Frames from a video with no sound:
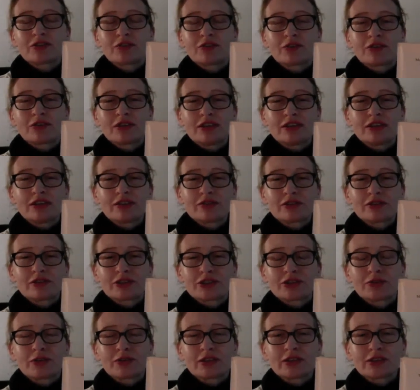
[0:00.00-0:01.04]
or English
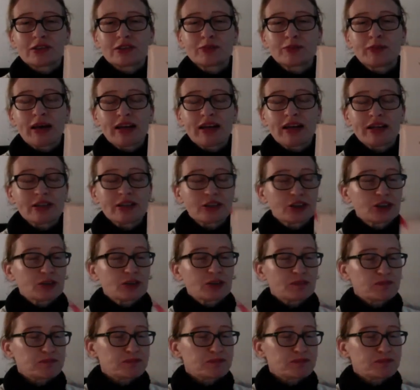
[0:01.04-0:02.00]
going to Spanish.